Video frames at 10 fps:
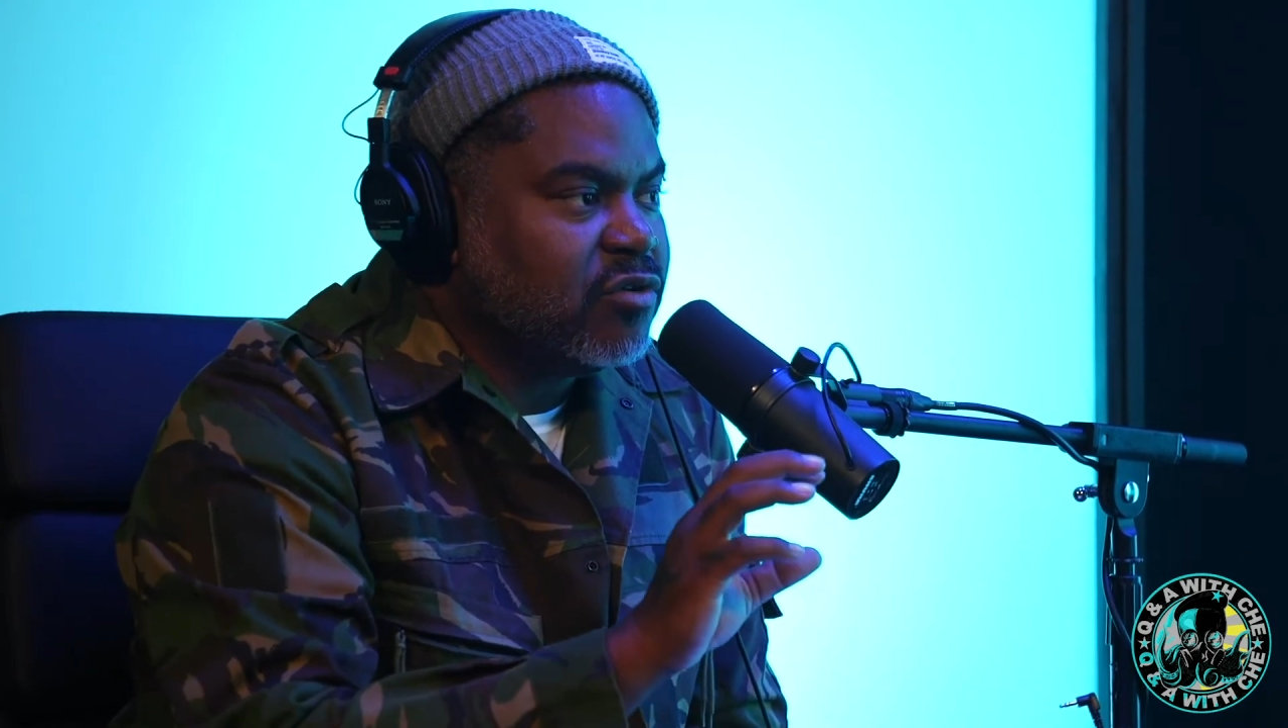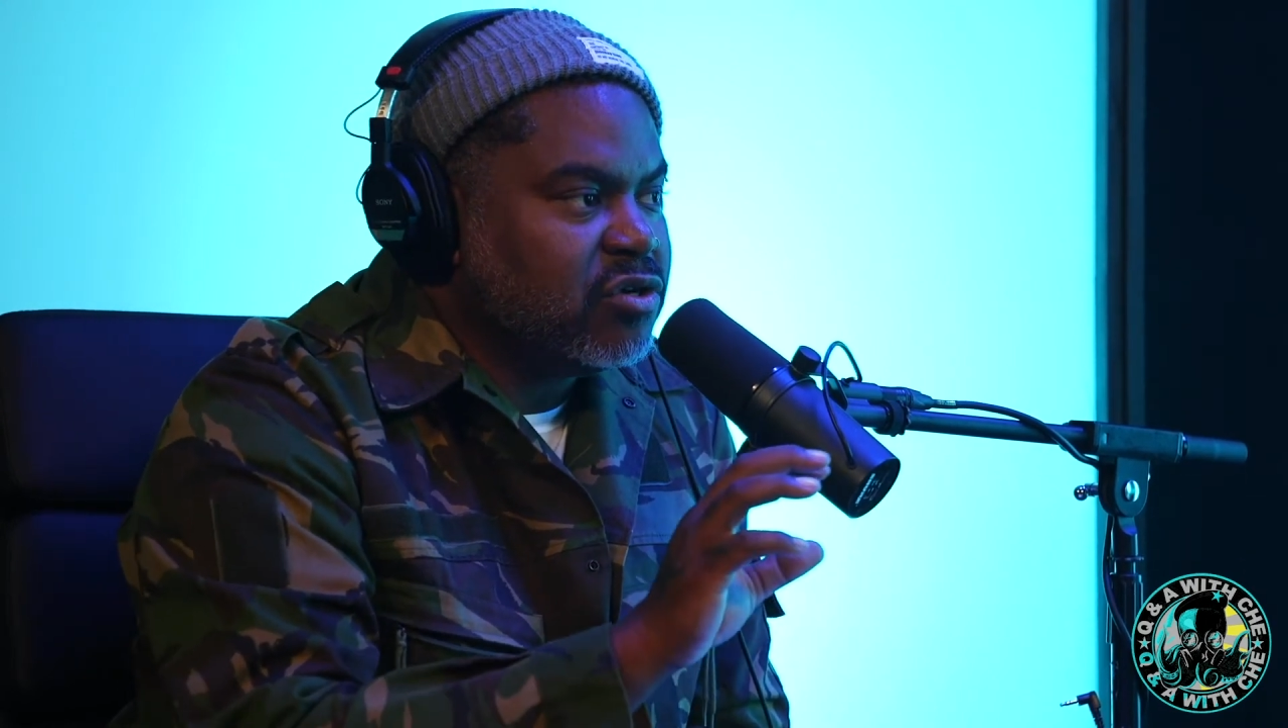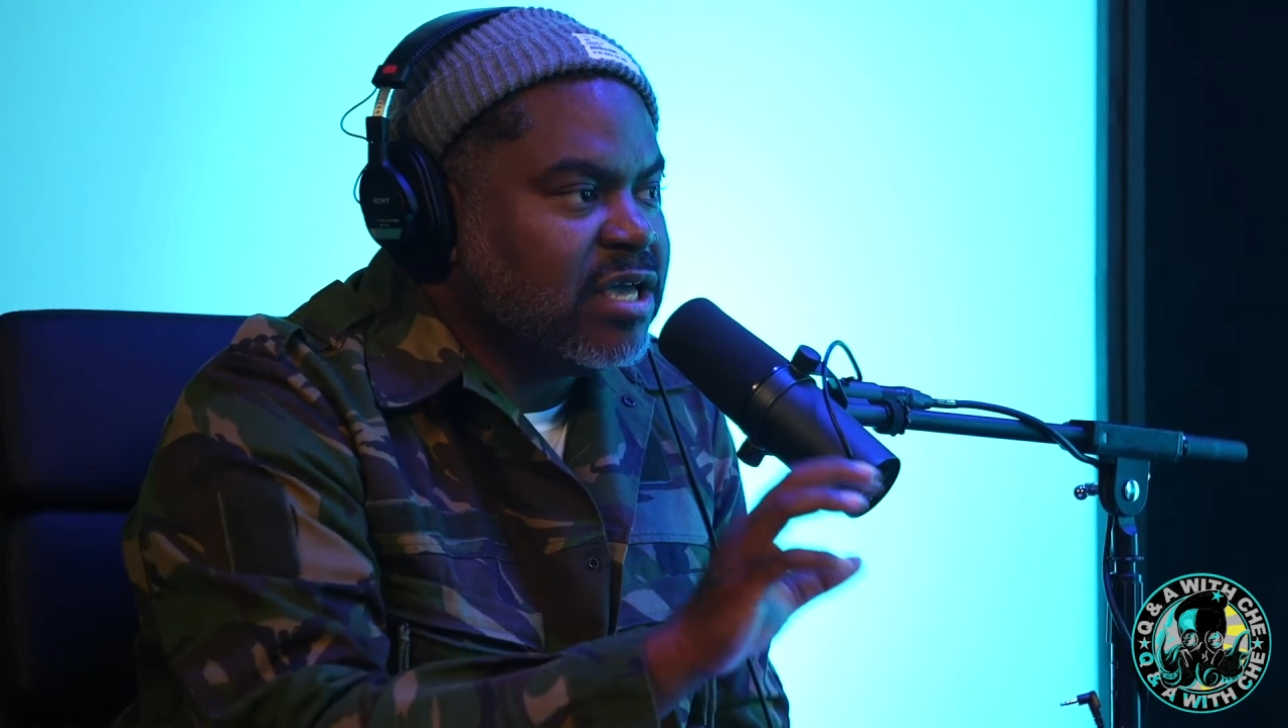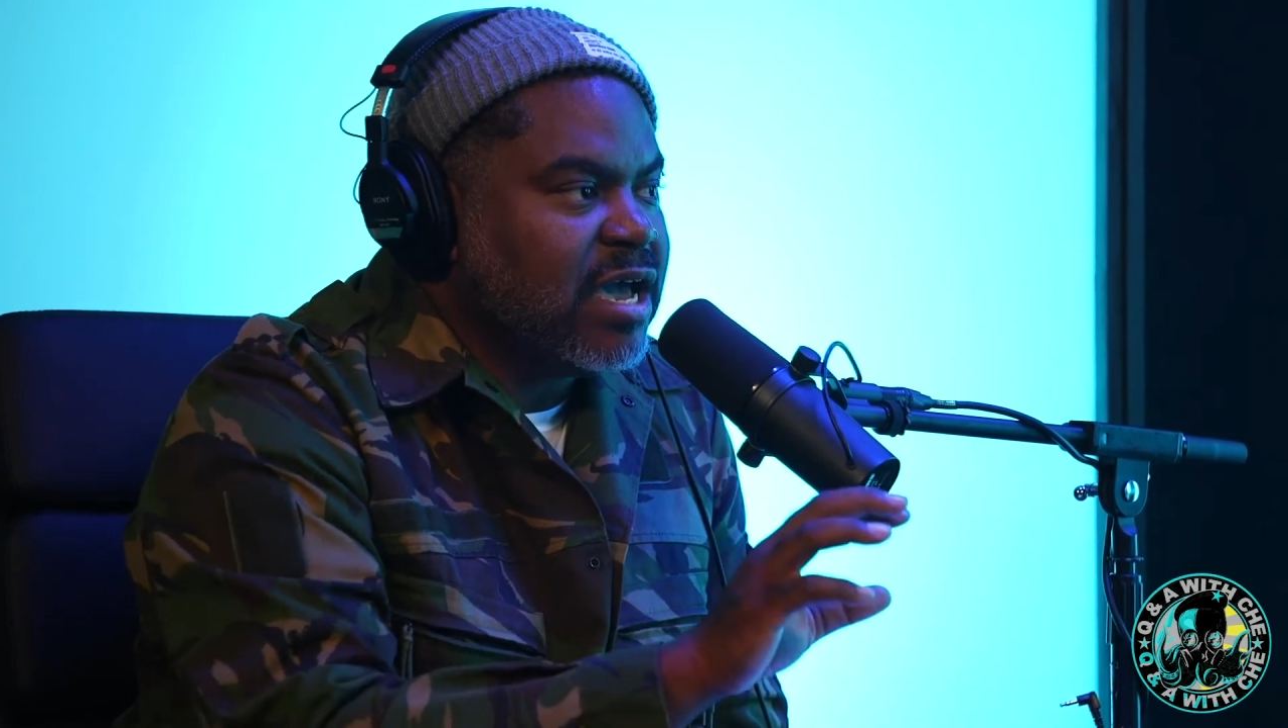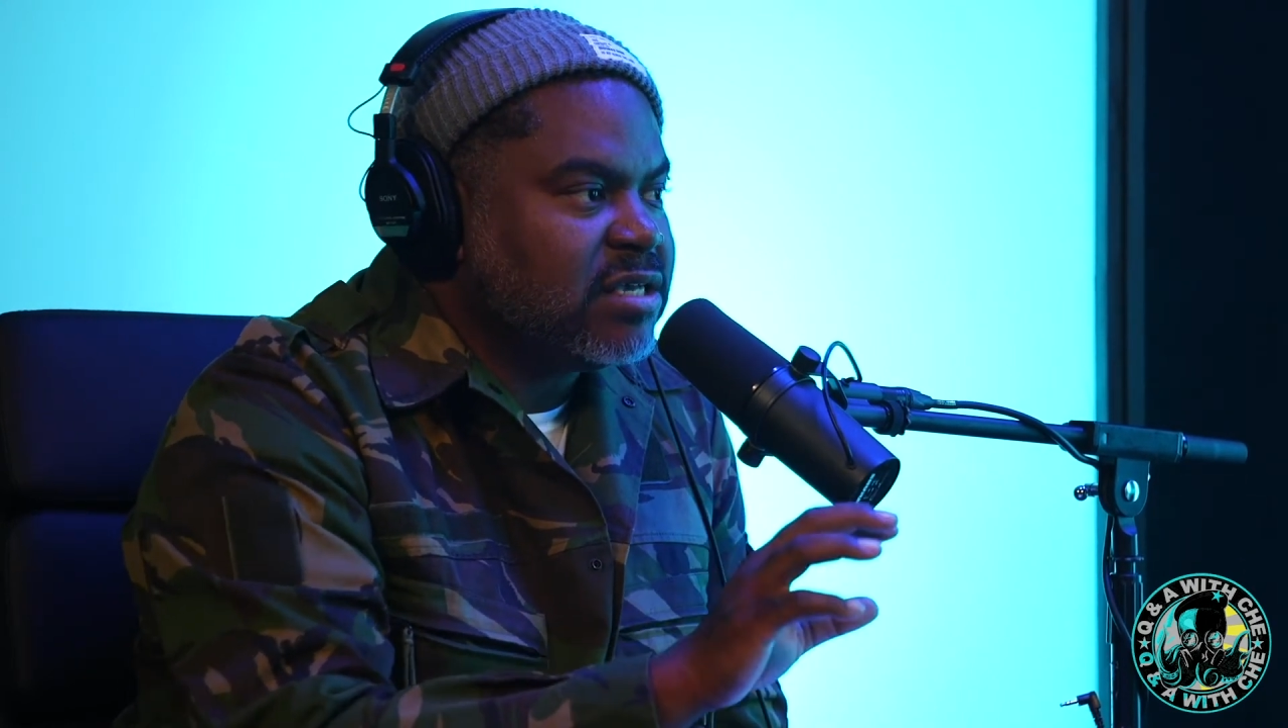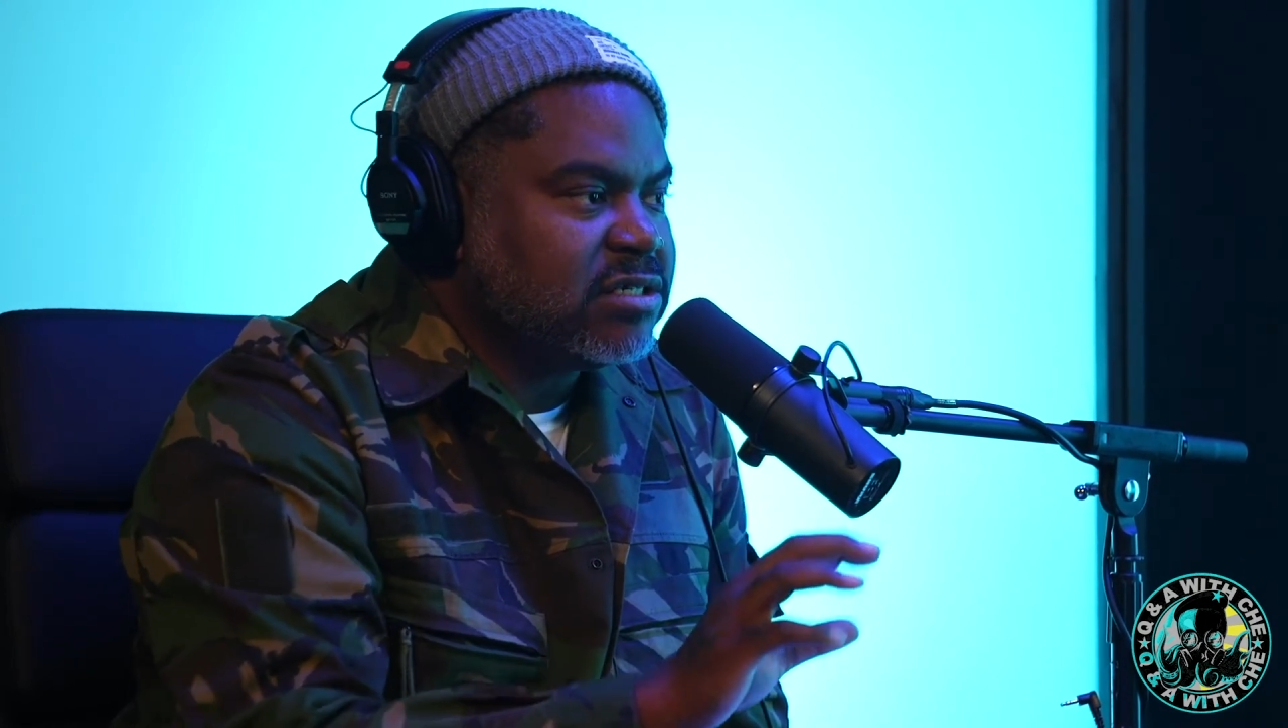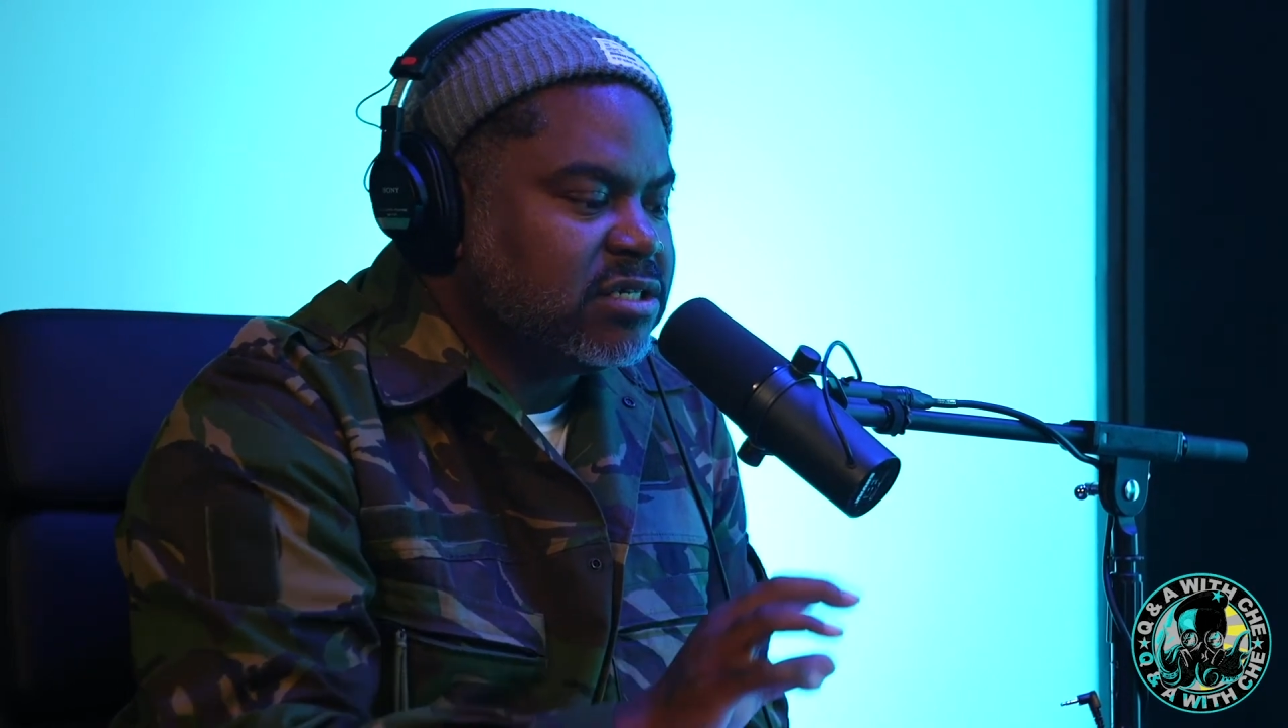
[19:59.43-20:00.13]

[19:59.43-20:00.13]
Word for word: Good Gas,